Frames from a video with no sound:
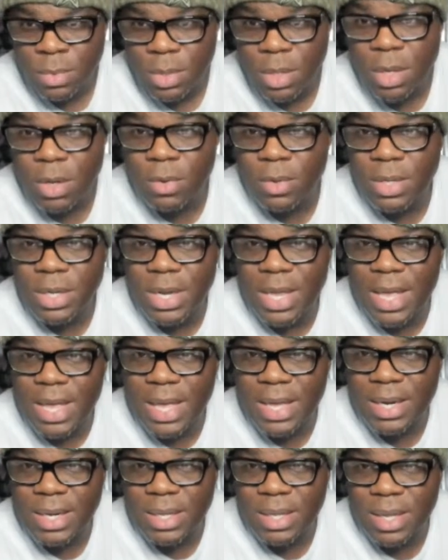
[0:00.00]
Oh,
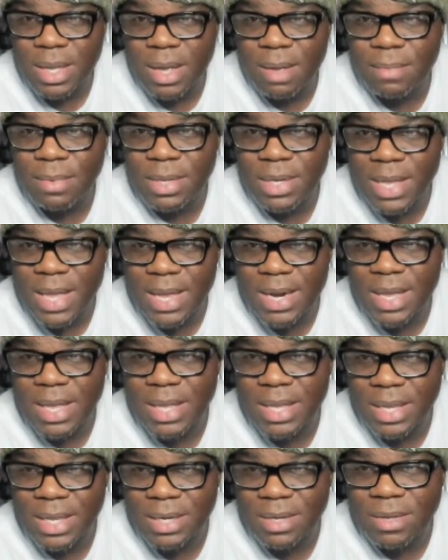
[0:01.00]
glad. I'm glad I
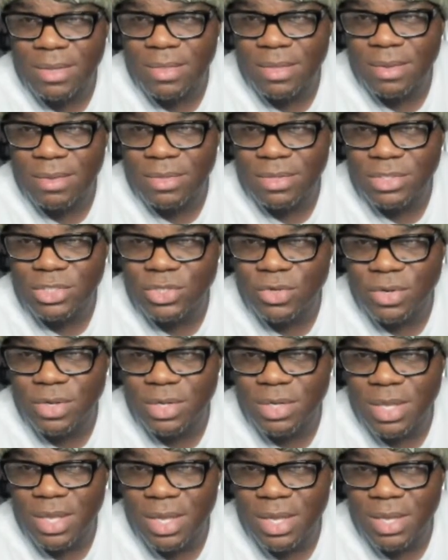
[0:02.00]
hit on the
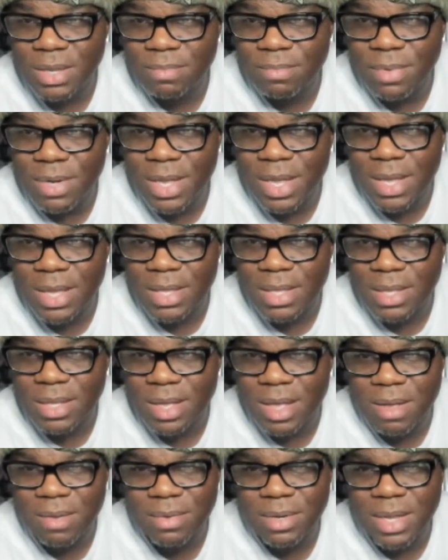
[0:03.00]
Jordan 8 black.
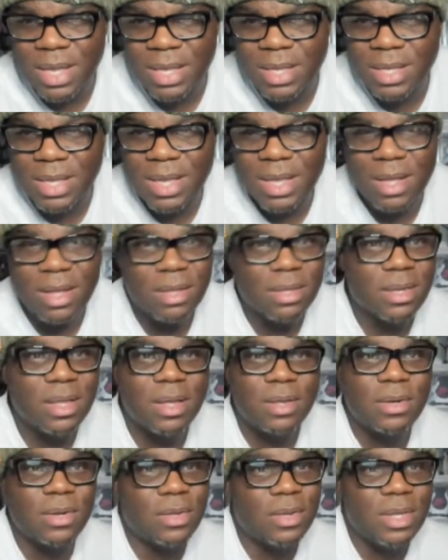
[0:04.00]
I'm like, yeah, I don't, I
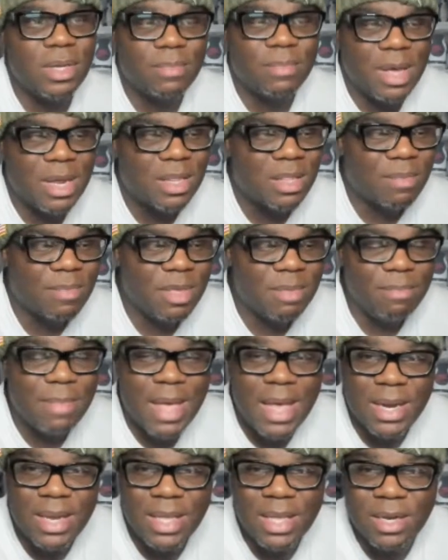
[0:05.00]
don't know anybody gonna be
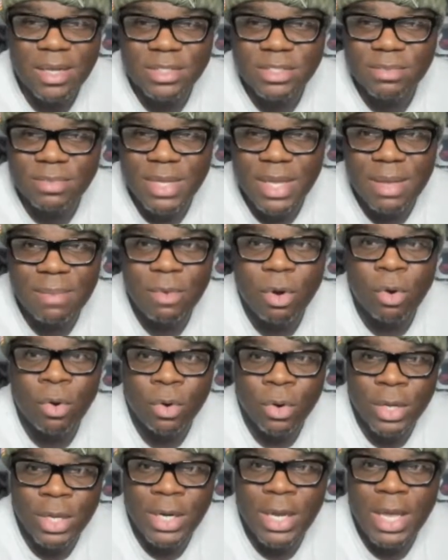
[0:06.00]
mad to hit on some damn
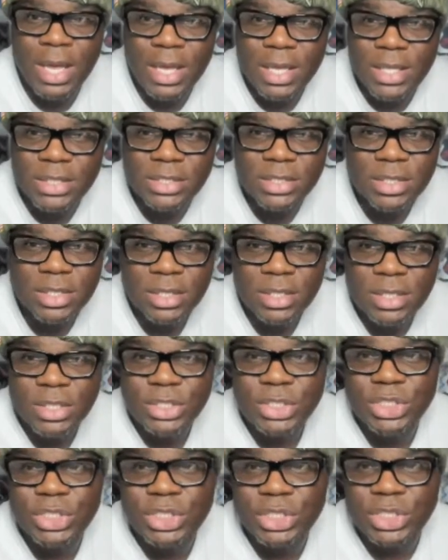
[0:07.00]
Oregon 8s.
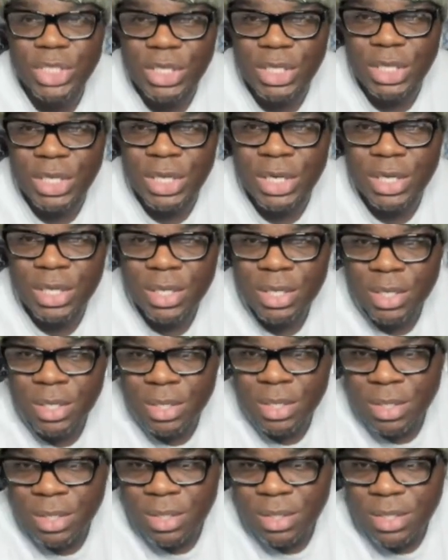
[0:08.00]
Shit.
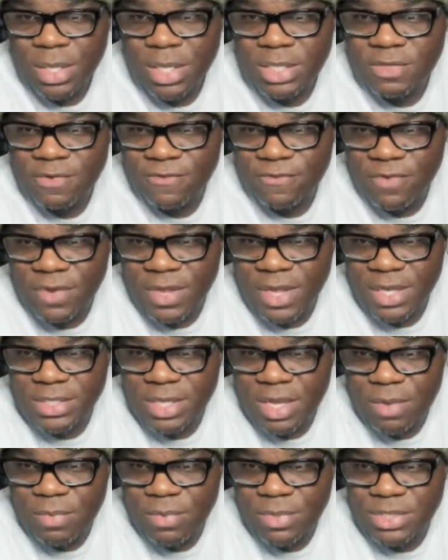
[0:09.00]
That's a flex.
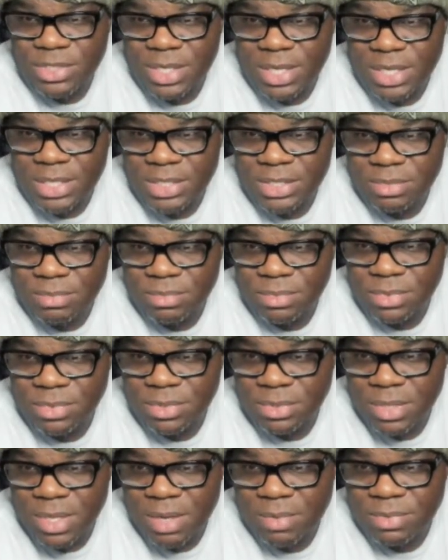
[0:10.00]
I would say some
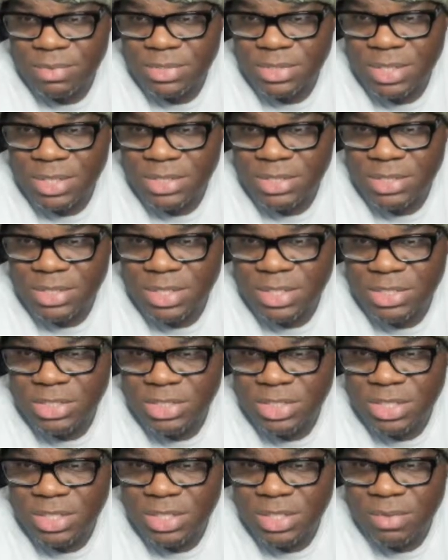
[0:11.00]
I would say the same
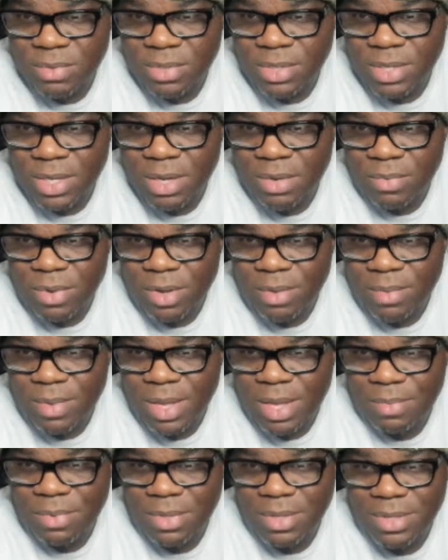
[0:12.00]
shit knowing damn well I'm
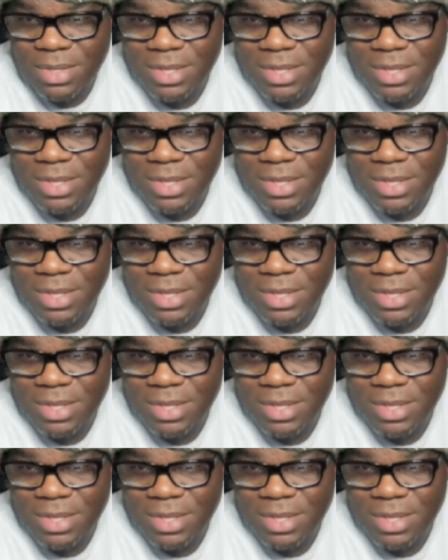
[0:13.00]
happy.